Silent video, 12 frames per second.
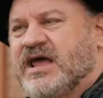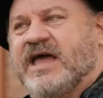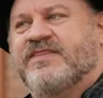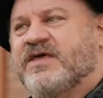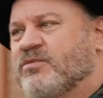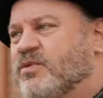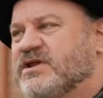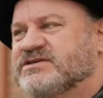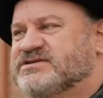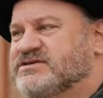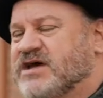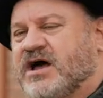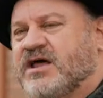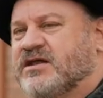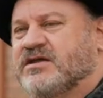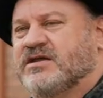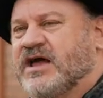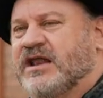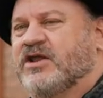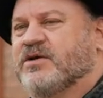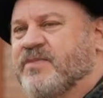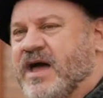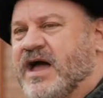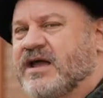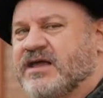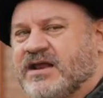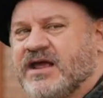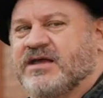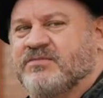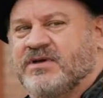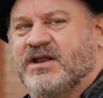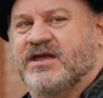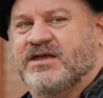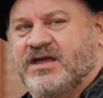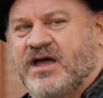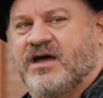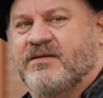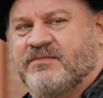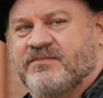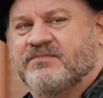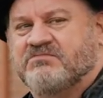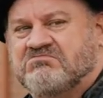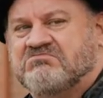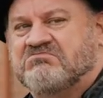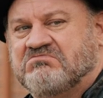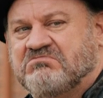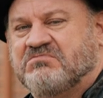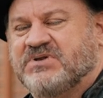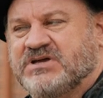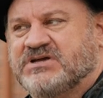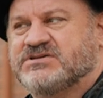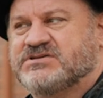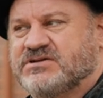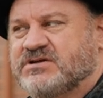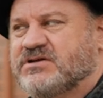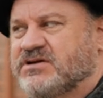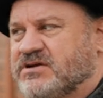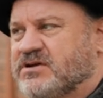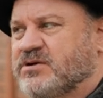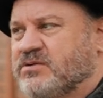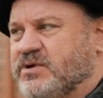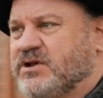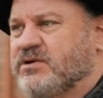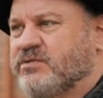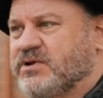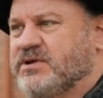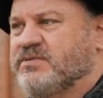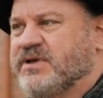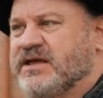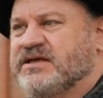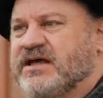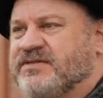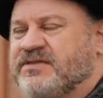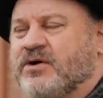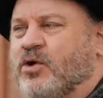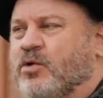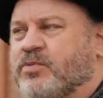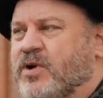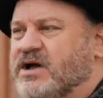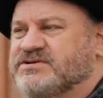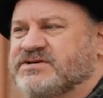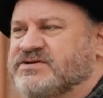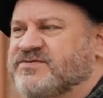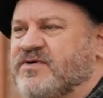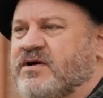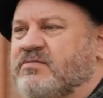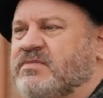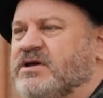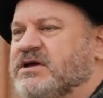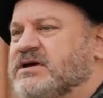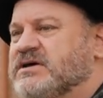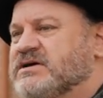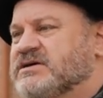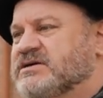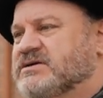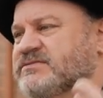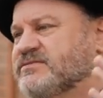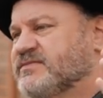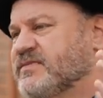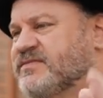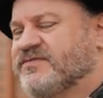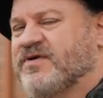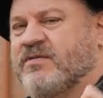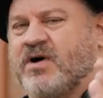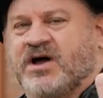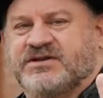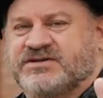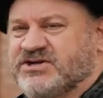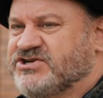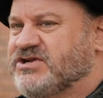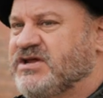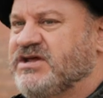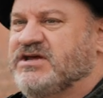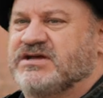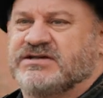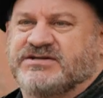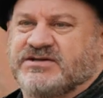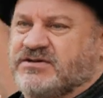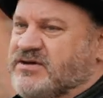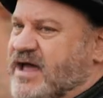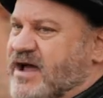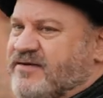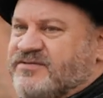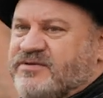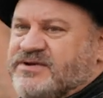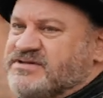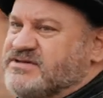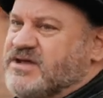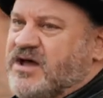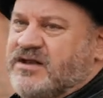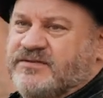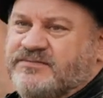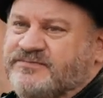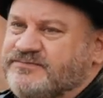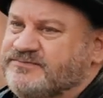And then when it's done, I look back and I can be like, yeah, I'm pleased. Really, really pleased. The whole process from auditioning until after it's done,